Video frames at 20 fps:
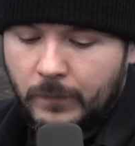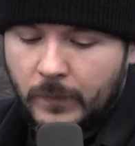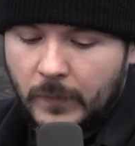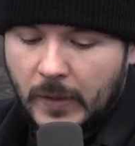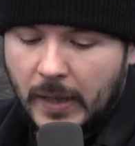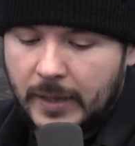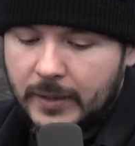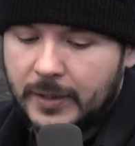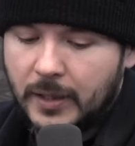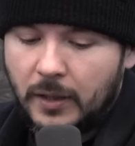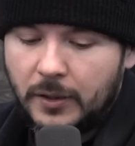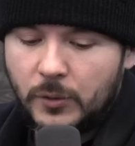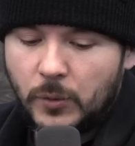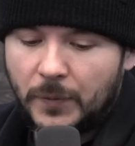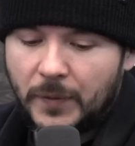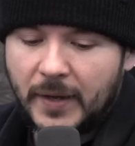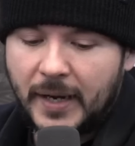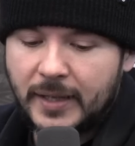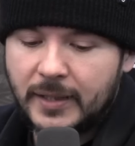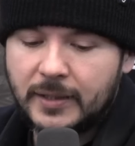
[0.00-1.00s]
I tell you what
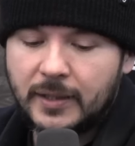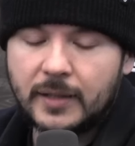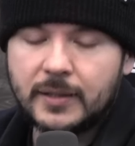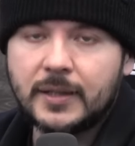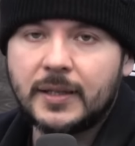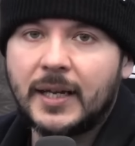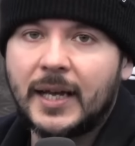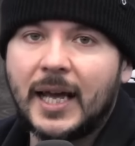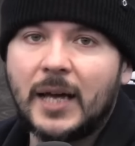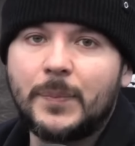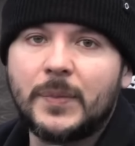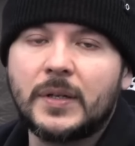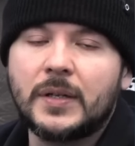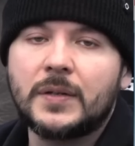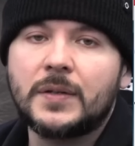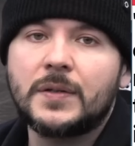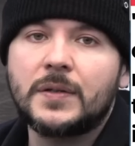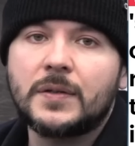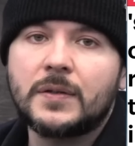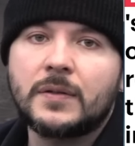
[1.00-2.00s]
the next thing that's going to happen
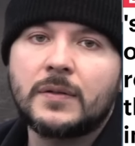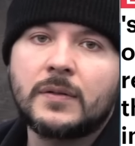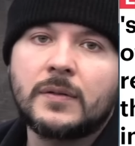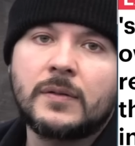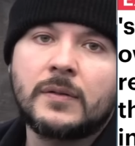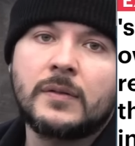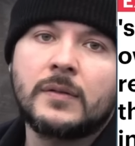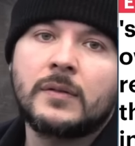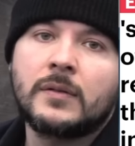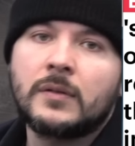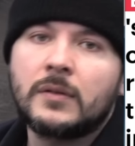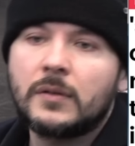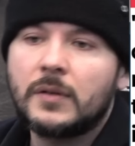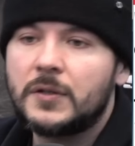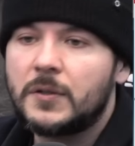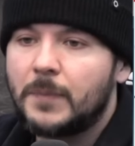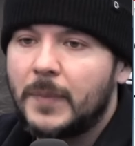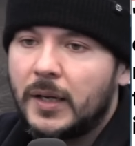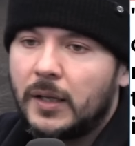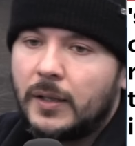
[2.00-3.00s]
is
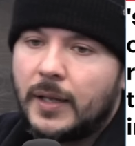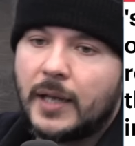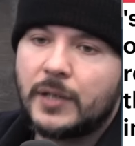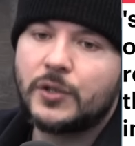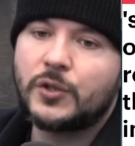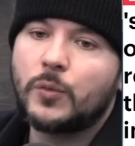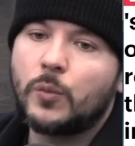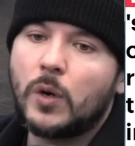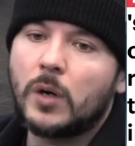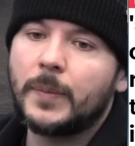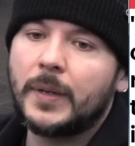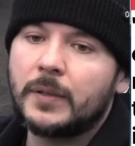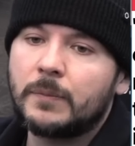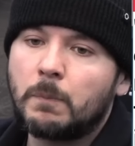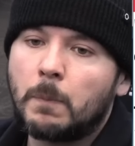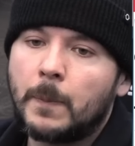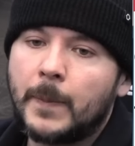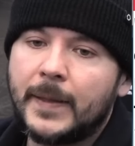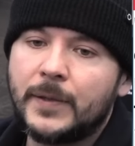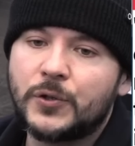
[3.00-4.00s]
this middle aged woman
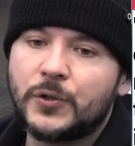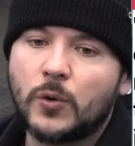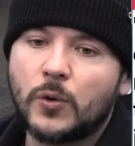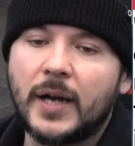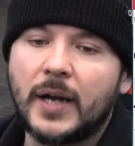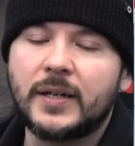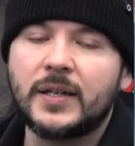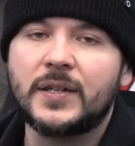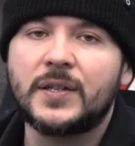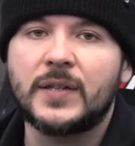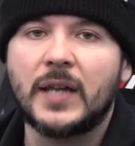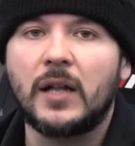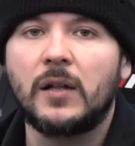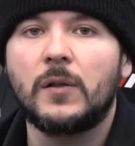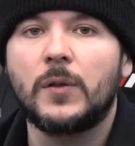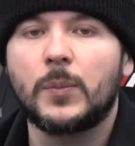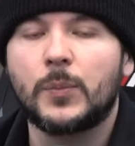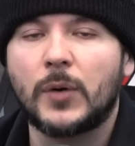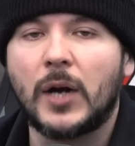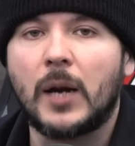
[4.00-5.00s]
is trying to sell the
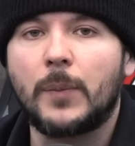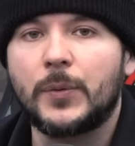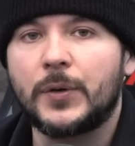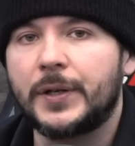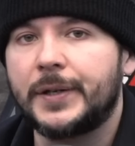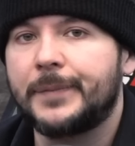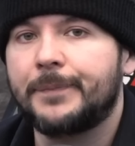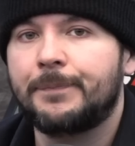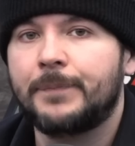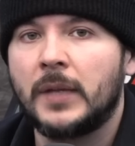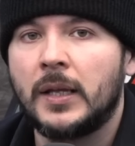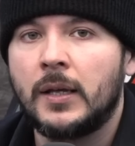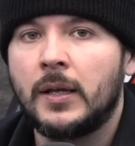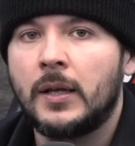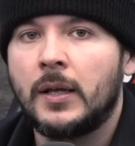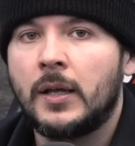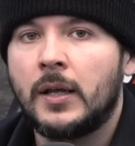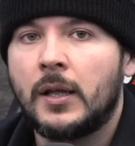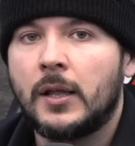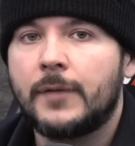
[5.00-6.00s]
property.
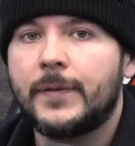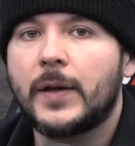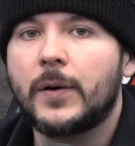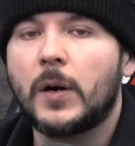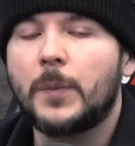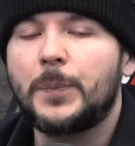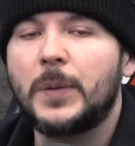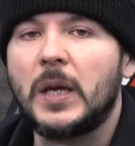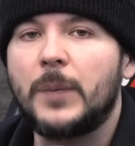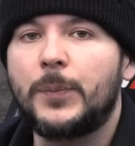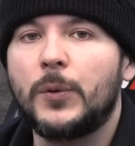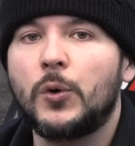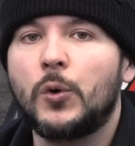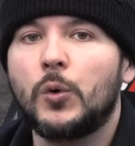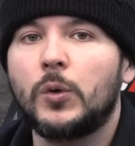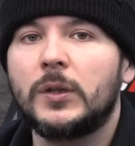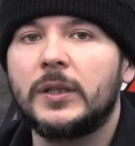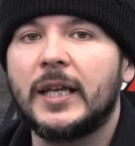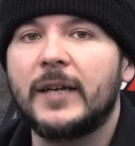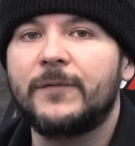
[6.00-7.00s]
There are people who
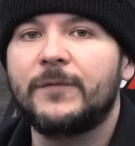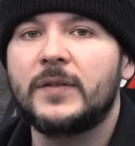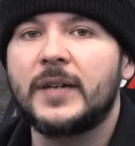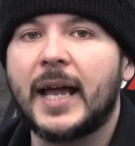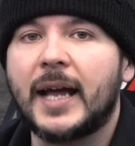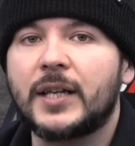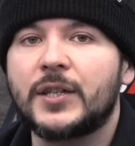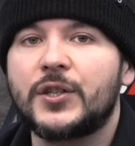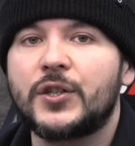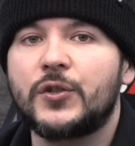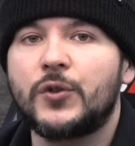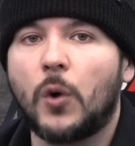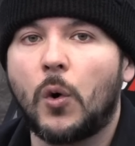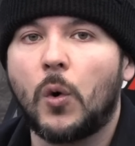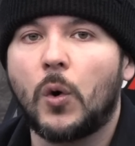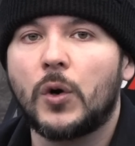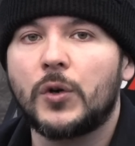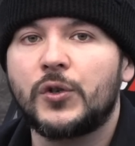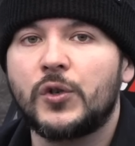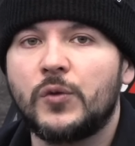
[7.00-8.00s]
live next
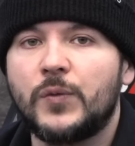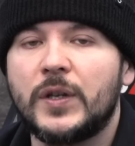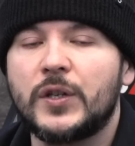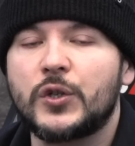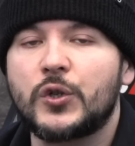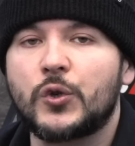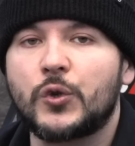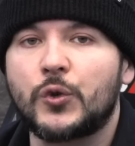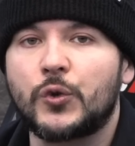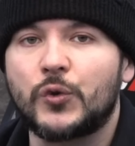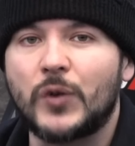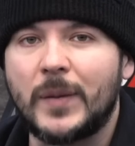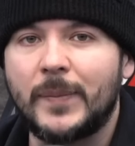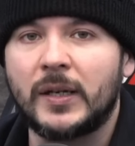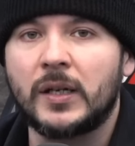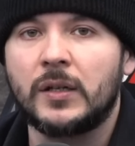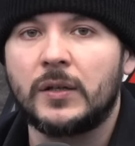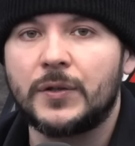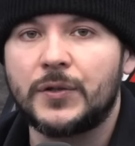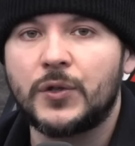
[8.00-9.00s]
door to these
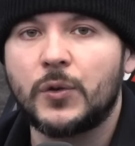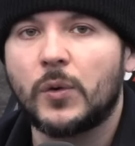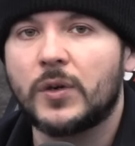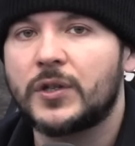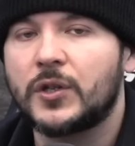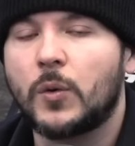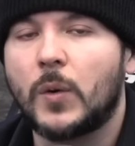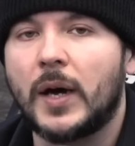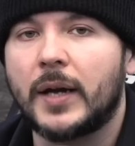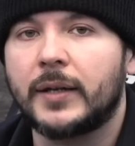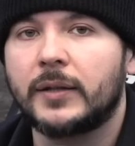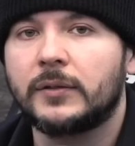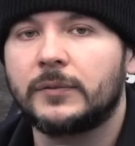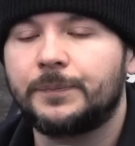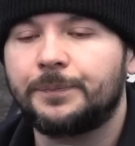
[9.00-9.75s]
criminals who are squatting.